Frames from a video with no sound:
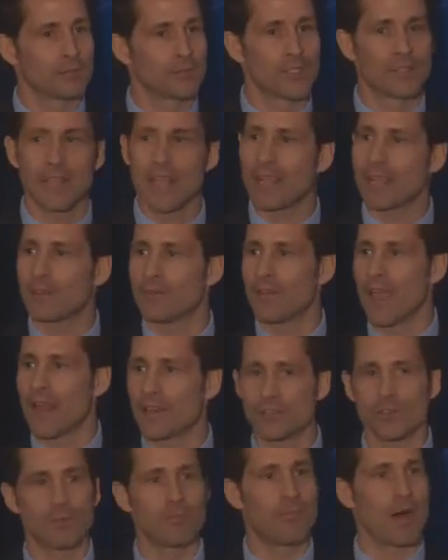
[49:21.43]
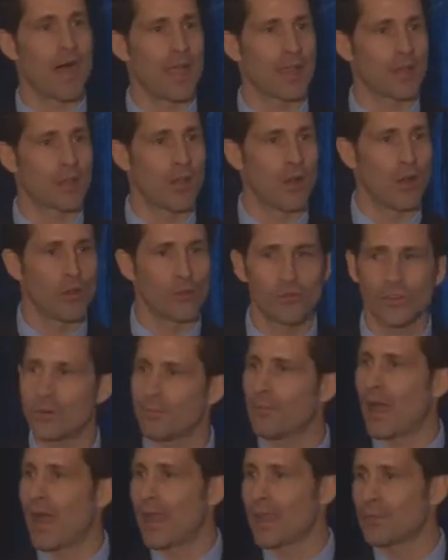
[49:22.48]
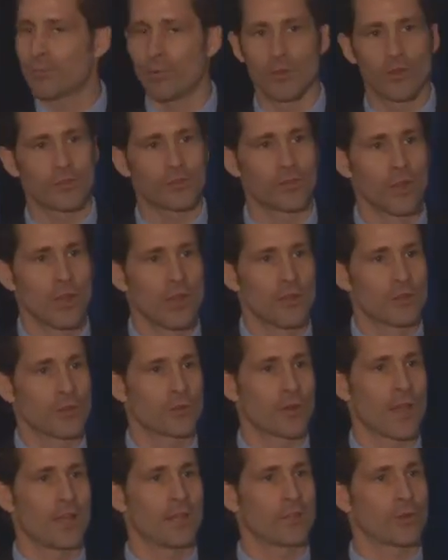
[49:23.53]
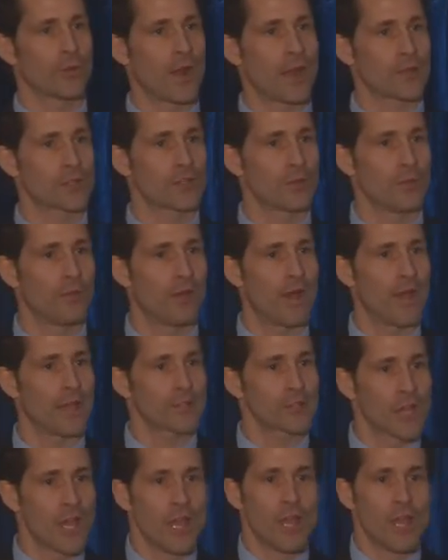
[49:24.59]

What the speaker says: to take advantage of buying calls and buying puts to trade a directional bias,